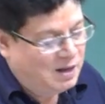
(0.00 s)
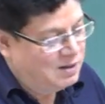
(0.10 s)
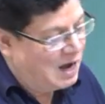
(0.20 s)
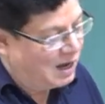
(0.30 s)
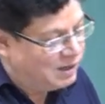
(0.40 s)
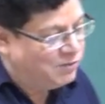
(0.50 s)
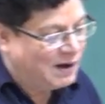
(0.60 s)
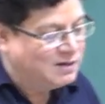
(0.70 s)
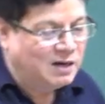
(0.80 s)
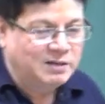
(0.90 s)
The other
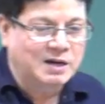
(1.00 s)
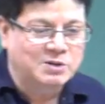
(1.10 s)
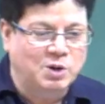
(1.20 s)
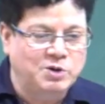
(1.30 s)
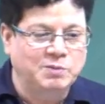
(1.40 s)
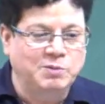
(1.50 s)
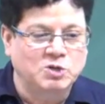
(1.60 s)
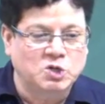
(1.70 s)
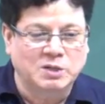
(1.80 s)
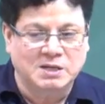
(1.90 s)
factor that
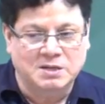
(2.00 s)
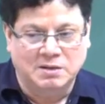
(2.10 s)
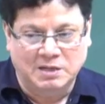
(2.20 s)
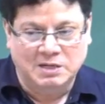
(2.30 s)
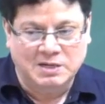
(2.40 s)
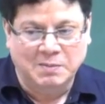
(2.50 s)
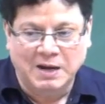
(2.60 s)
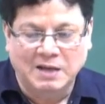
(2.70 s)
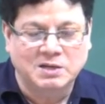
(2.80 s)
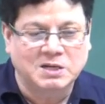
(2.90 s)
contributes to the
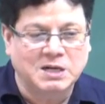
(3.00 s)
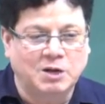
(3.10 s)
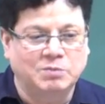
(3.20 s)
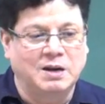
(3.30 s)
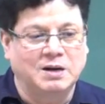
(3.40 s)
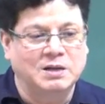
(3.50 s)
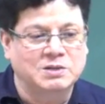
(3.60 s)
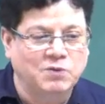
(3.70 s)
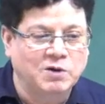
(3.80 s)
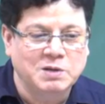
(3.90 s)
destabilization of the eclipse
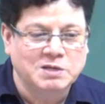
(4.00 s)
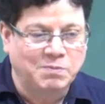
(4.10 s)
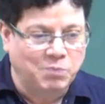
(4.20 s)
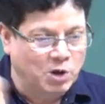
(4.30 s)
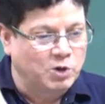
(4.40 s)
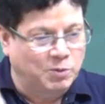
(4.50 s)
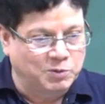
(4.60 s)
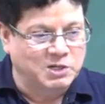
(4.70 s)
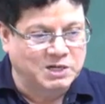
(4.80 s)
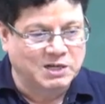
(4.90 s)
form is the bond
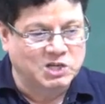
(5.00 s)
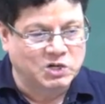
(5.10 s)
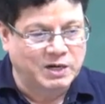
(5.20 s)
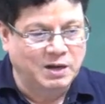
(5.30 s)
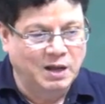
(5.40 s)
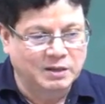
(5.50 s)
opposition strain.